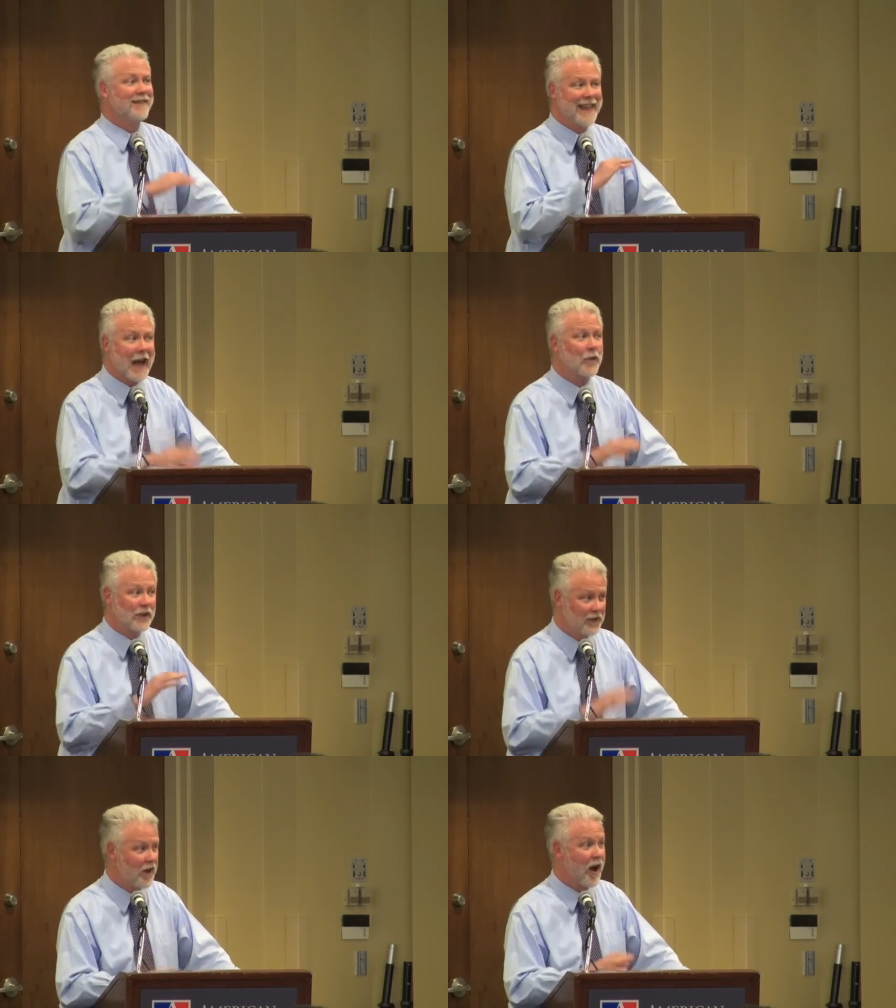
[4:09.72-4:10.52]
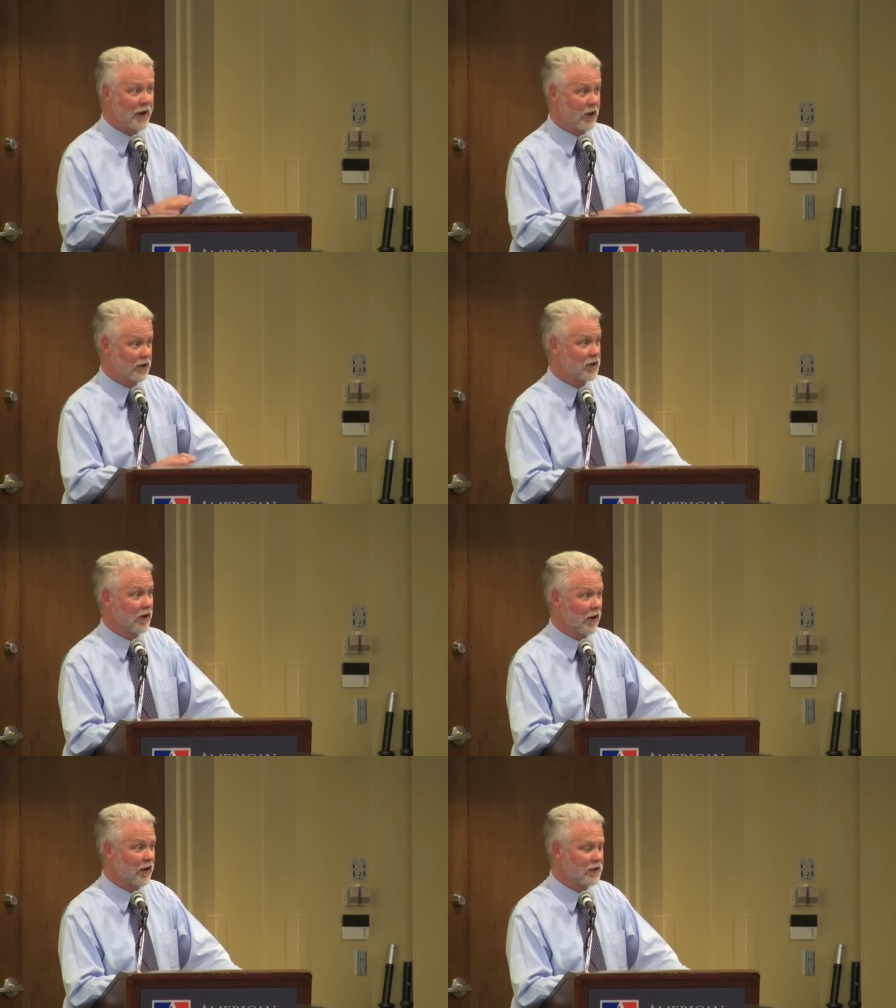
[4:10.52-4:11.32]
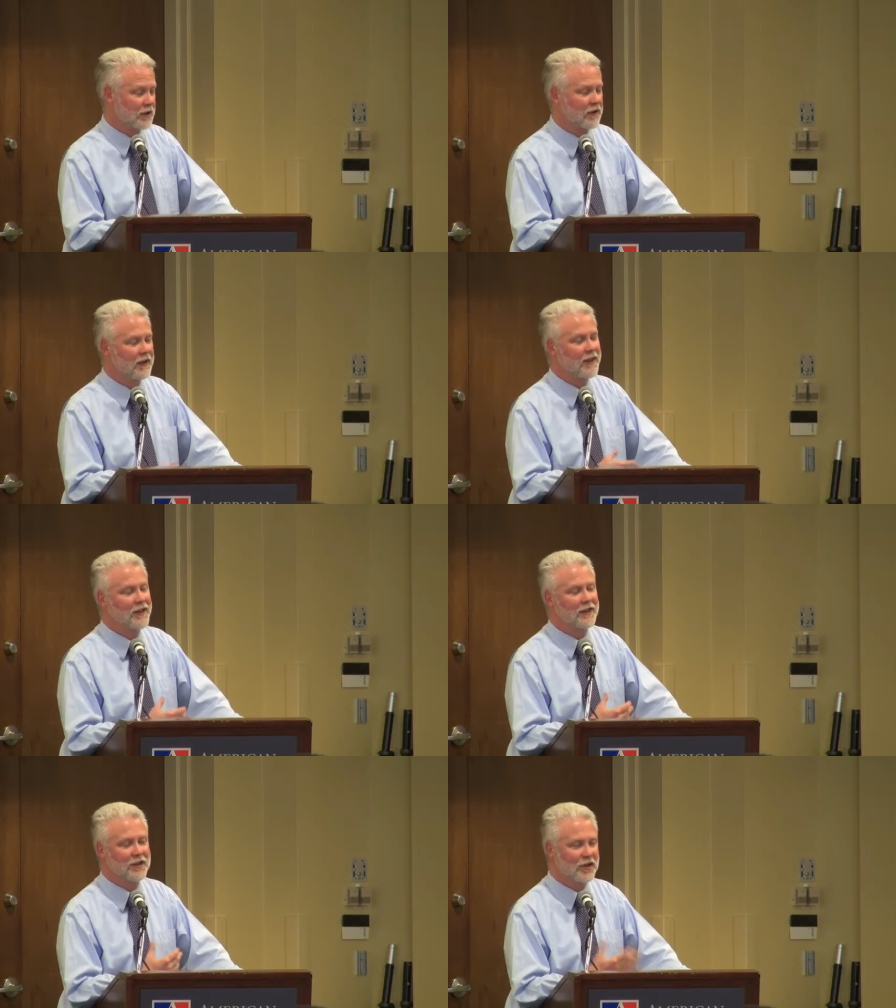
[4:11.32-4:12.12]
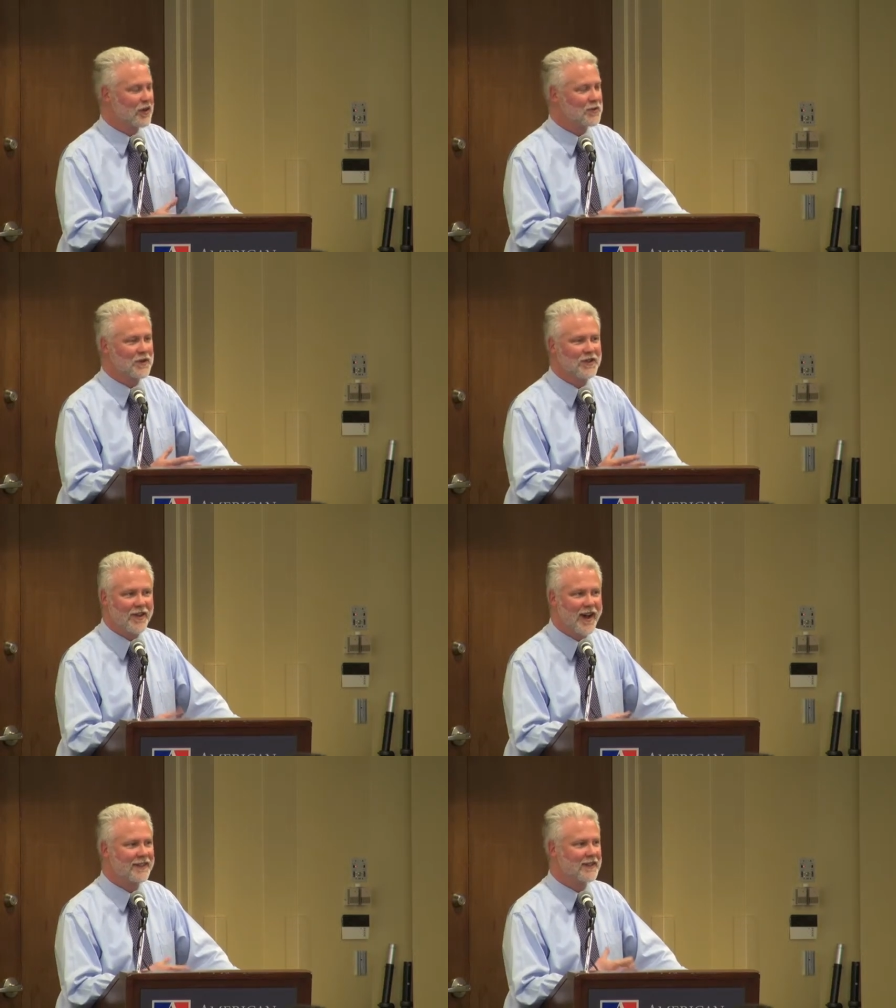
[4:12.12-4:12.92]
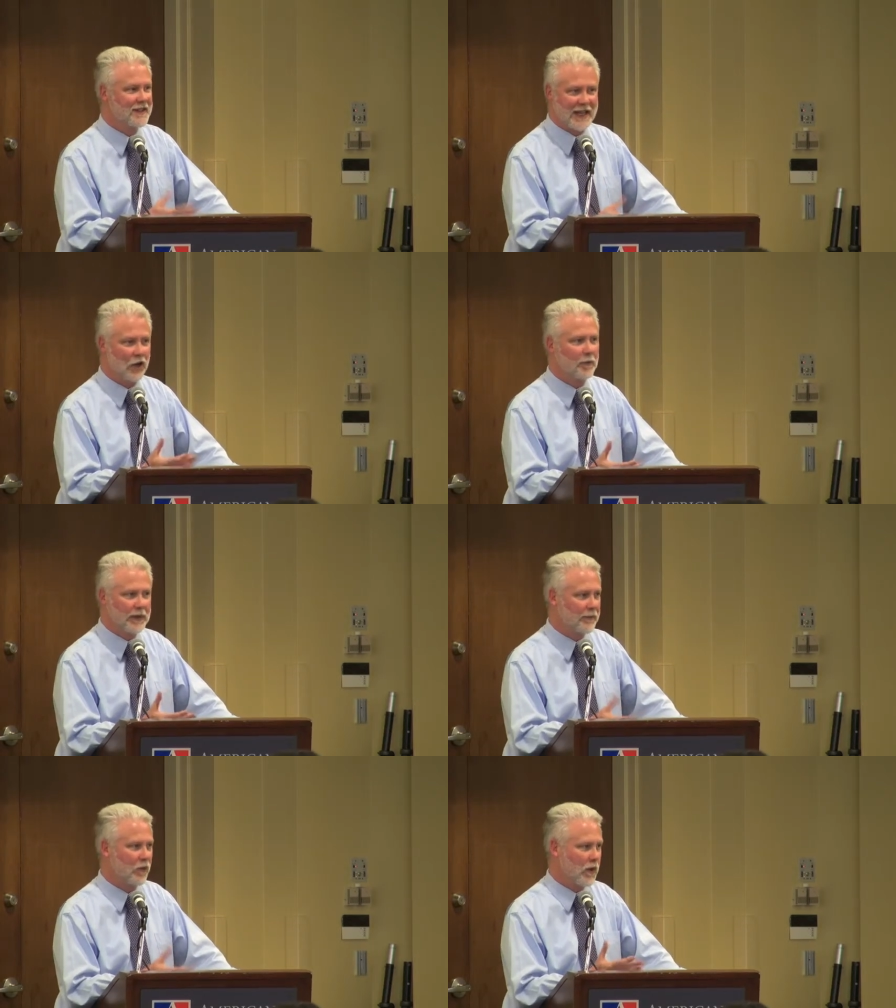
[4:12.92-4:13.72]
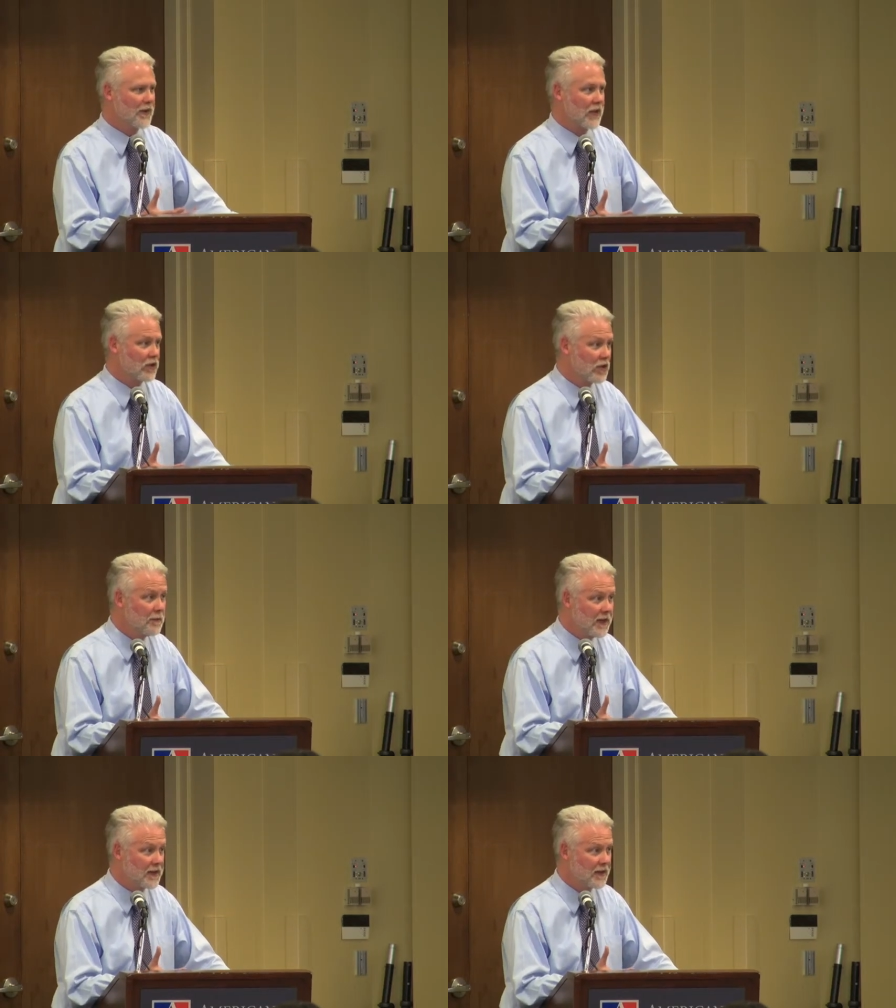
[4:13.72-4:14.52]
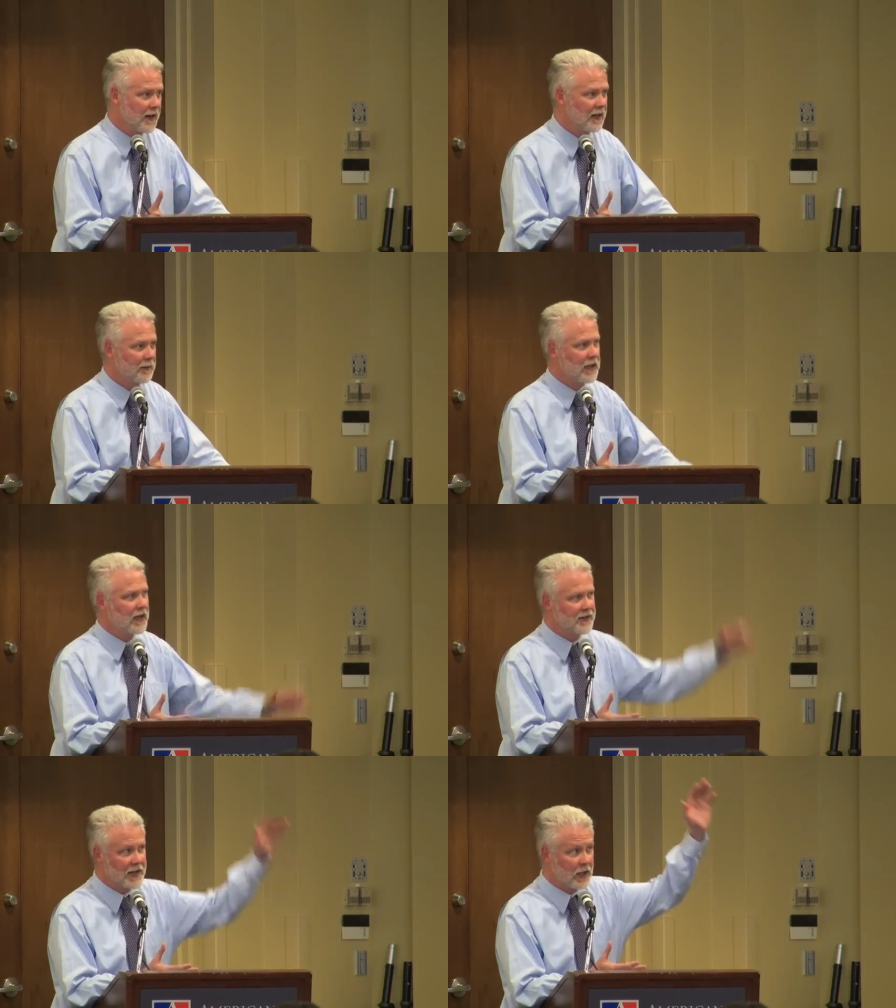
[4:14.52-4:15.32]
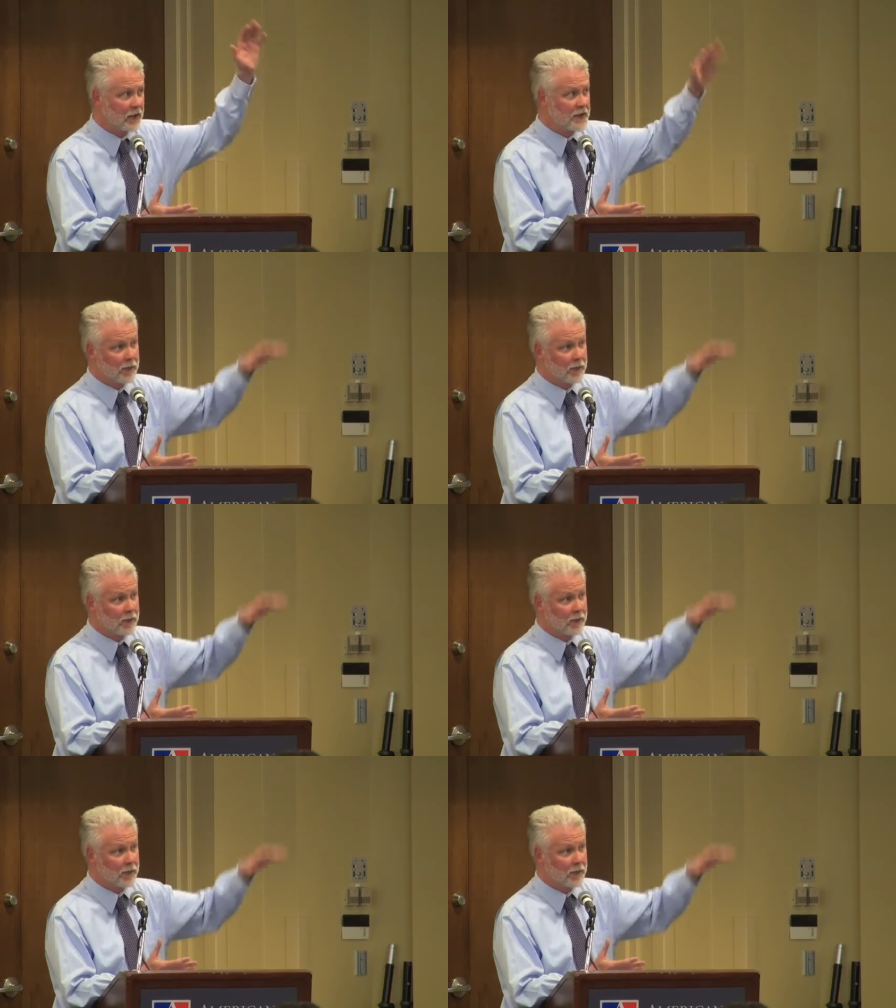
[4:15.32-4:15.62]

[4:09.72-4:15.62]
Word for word: that was not our charge. The charge was not to tell people what they should be studying because here's